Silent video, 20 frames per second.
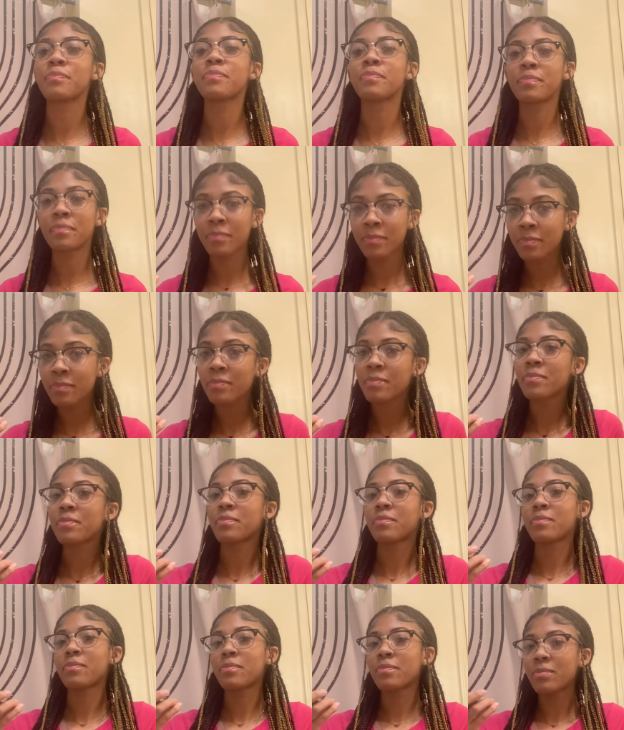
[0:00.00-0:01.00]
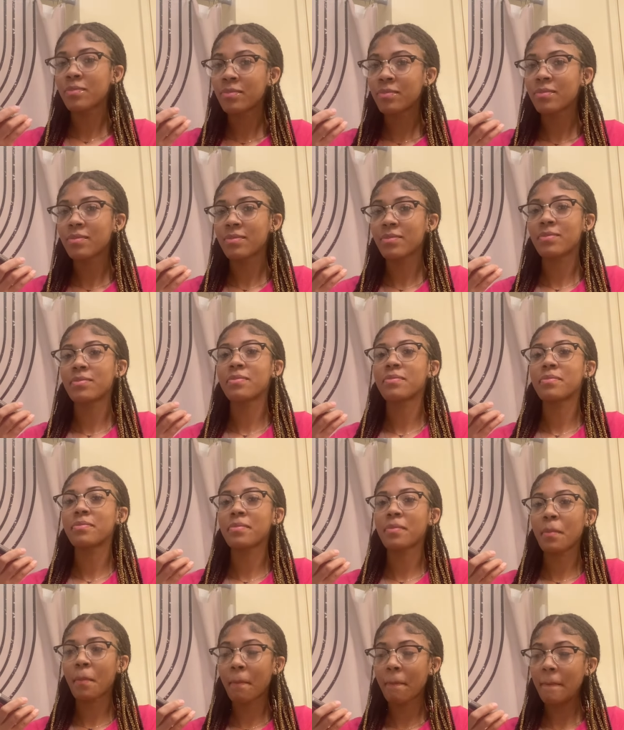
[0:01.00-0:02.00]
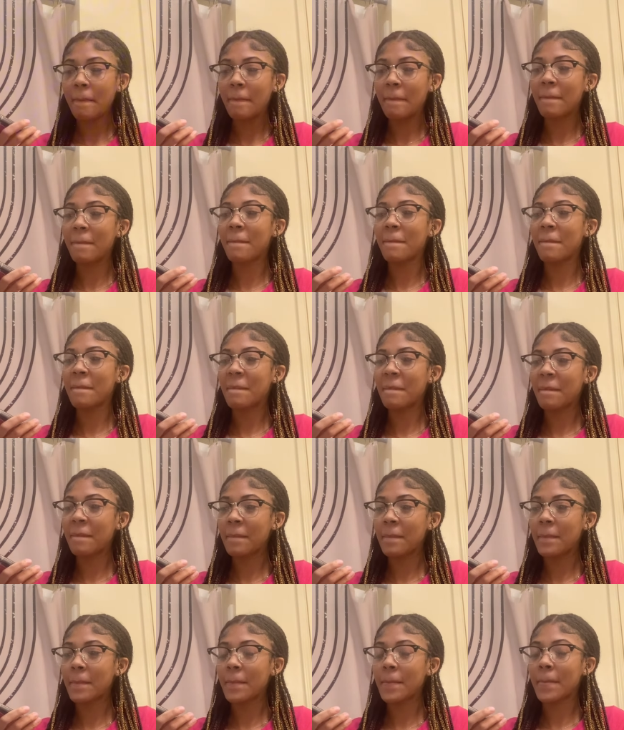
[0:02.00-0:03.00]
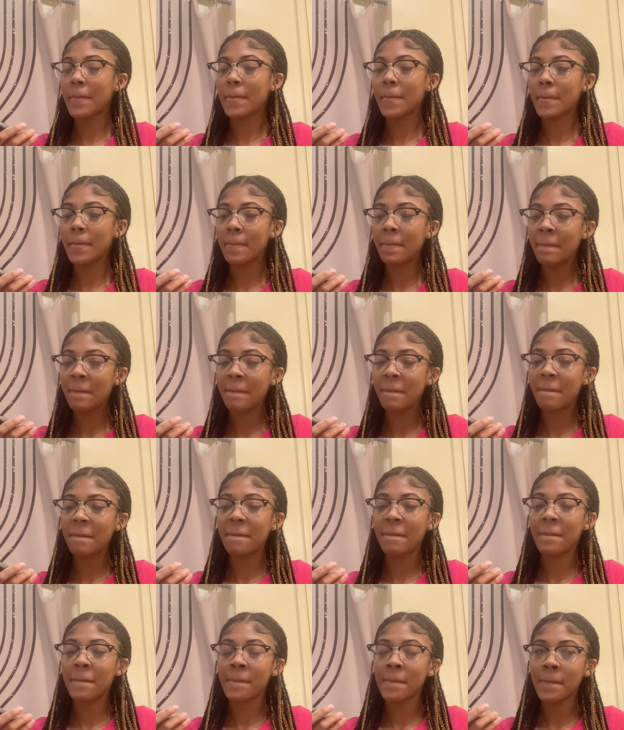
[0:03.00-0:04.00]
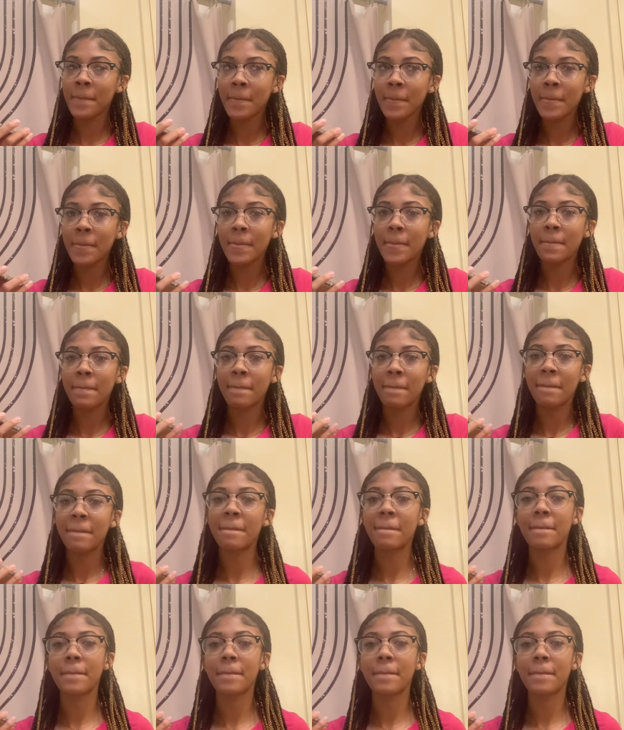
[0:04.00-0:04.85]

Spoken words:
Nobody speaks.